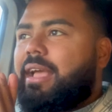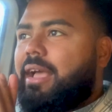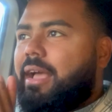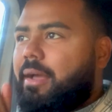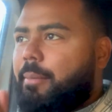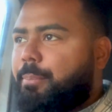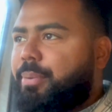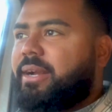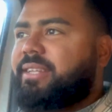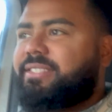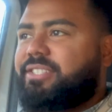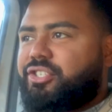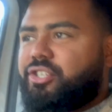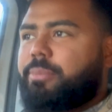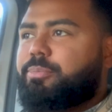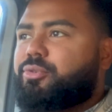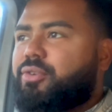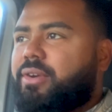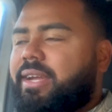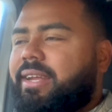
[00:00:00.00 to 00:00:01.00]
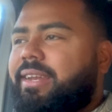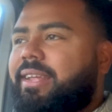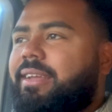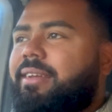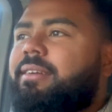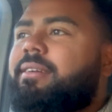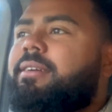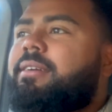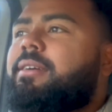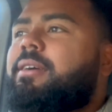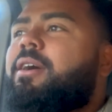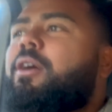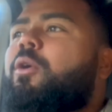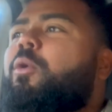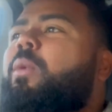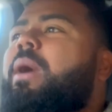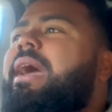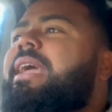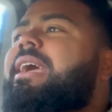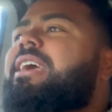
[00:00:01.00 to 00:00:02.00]
apprenticeship training,
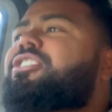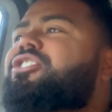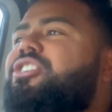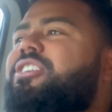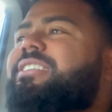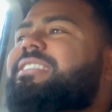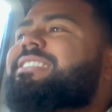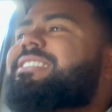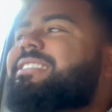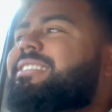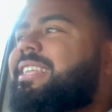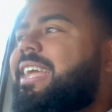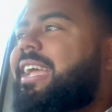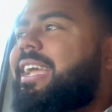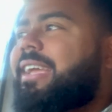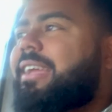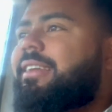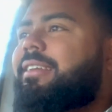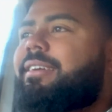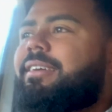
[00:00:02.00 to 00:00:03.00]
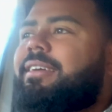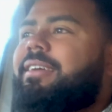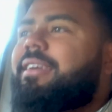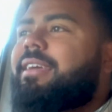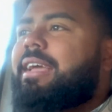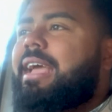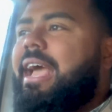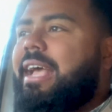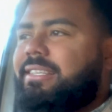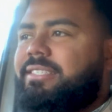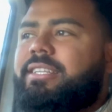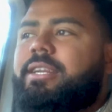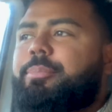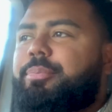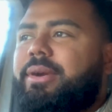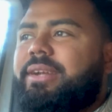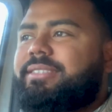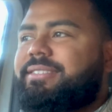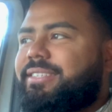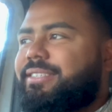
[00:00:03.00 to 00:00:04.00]
why I should have stayed as an
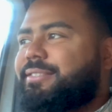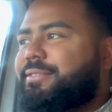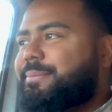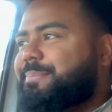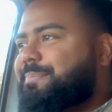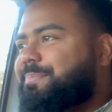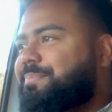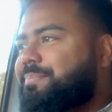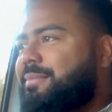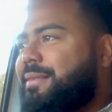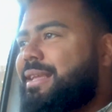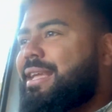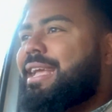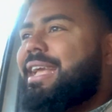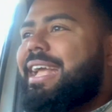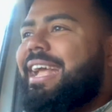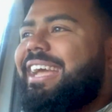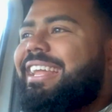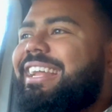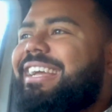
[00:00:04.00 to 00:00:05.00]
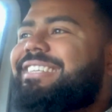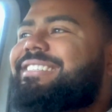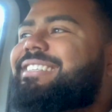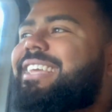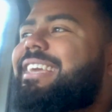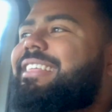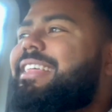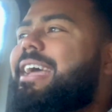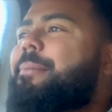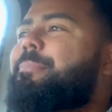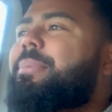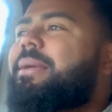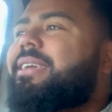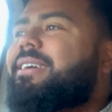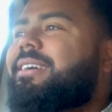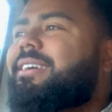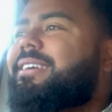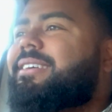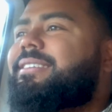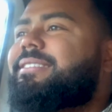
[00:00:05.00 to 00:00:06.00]
apprentice. And I say that
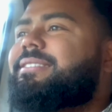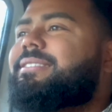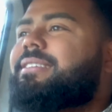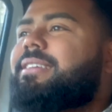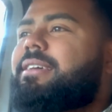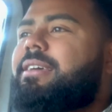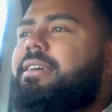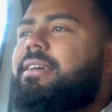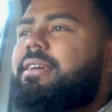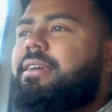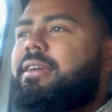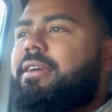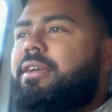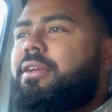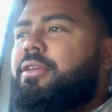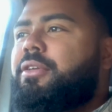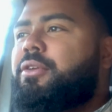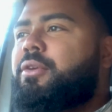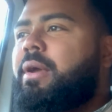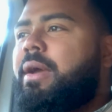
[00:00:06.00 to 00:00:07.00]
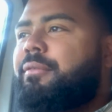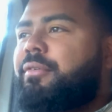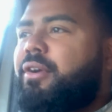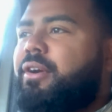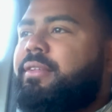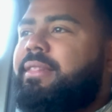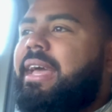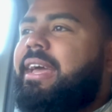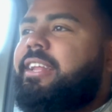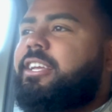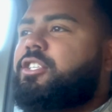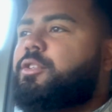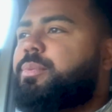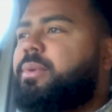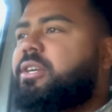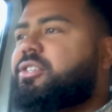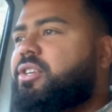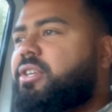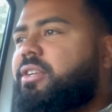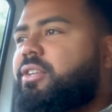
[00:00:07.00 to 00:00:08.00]
because you ever heard that
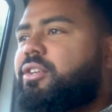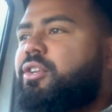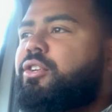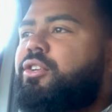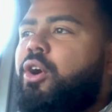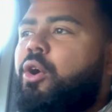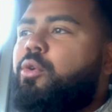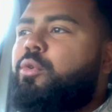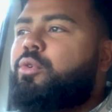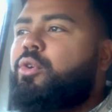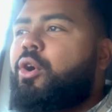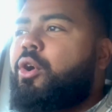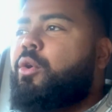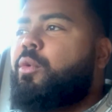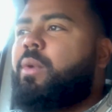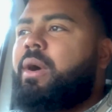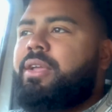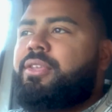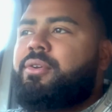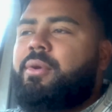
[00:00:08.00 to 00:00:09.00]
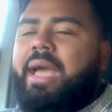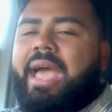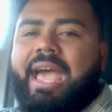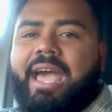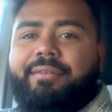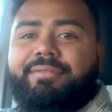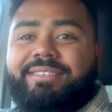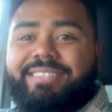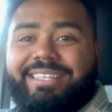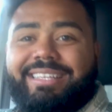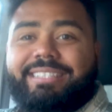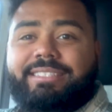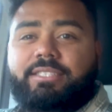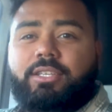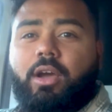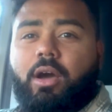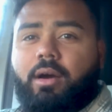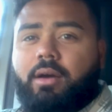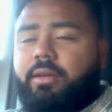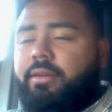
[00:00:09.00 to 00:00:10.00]
expression, you don't know what you have till it's
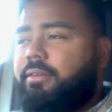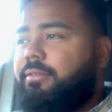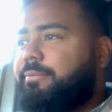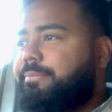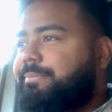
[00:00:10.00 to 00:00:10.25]
gone?